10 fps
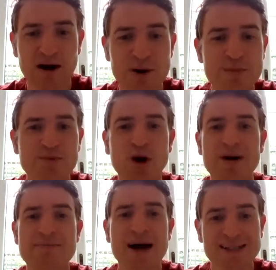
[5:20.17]

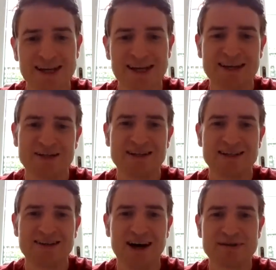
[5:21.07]
unproblematic
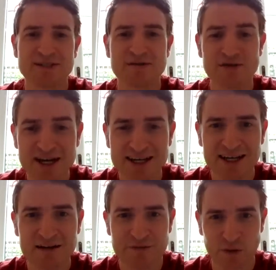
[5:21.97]
types of reading